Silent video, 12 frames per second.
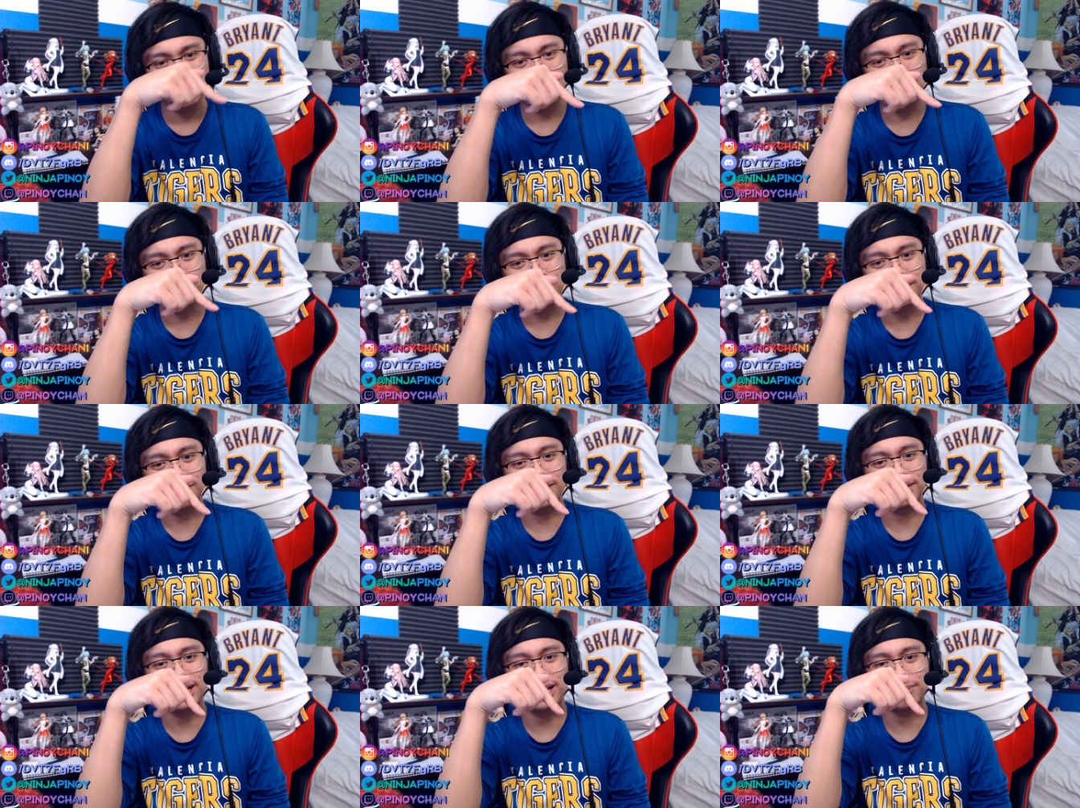most recent
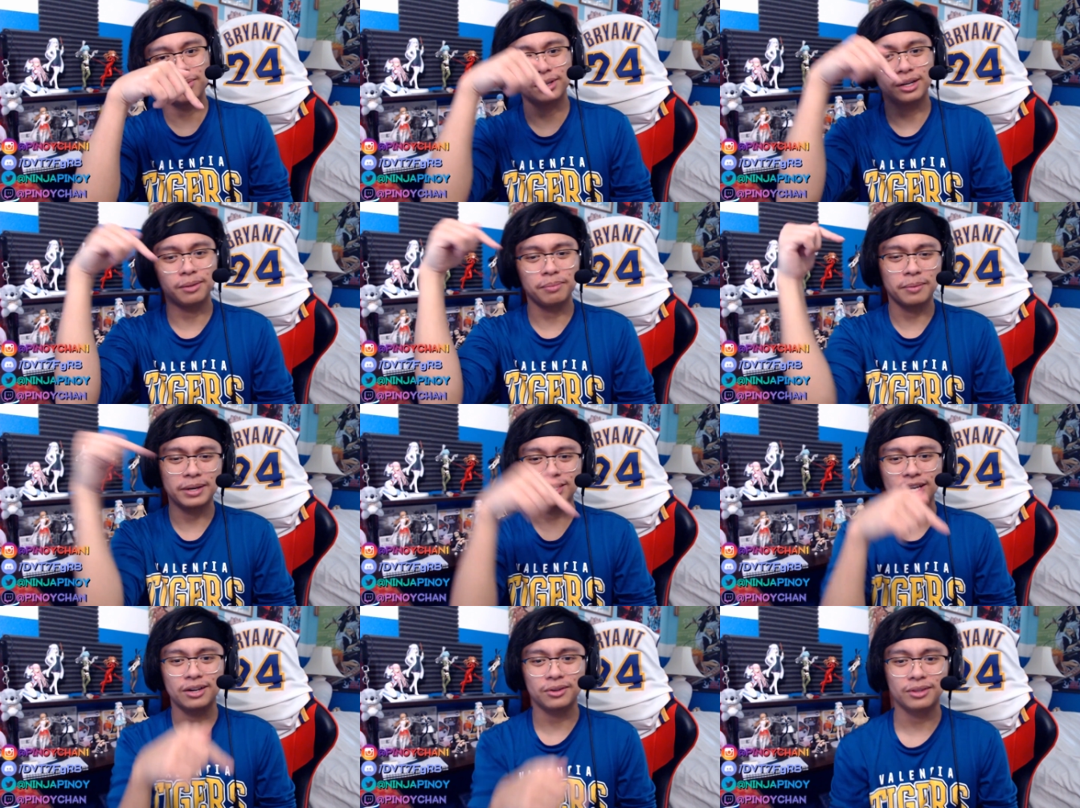video that I put up on my
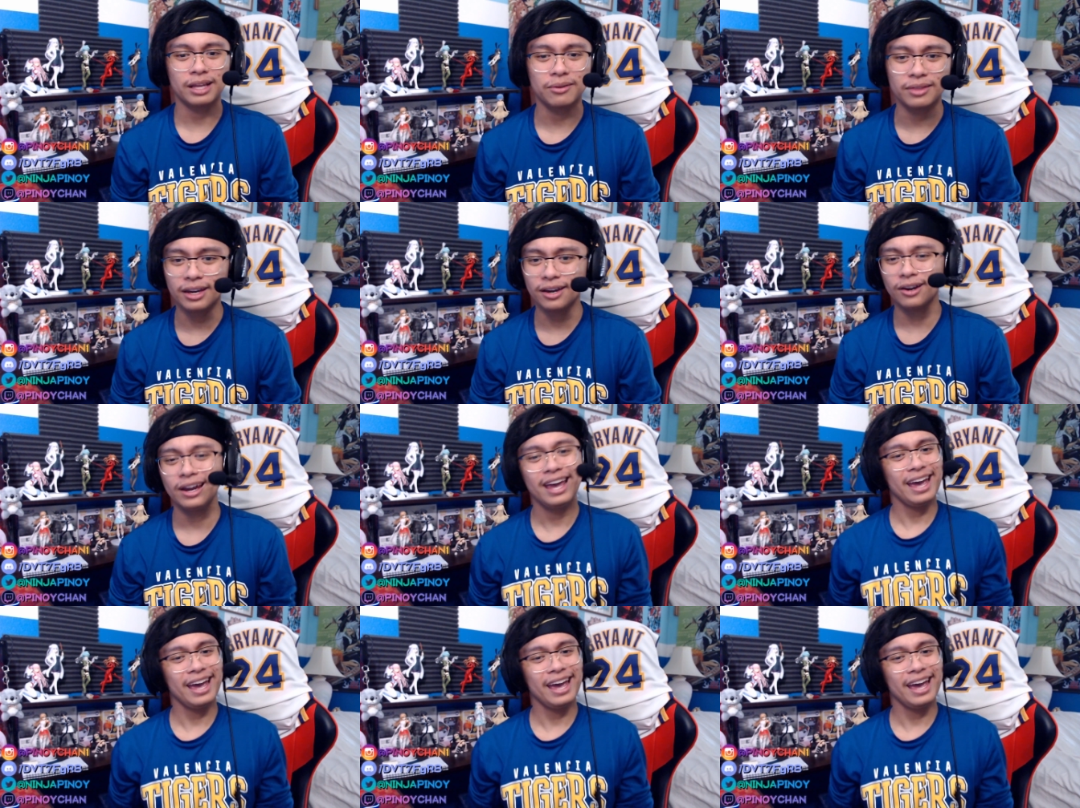channel down there.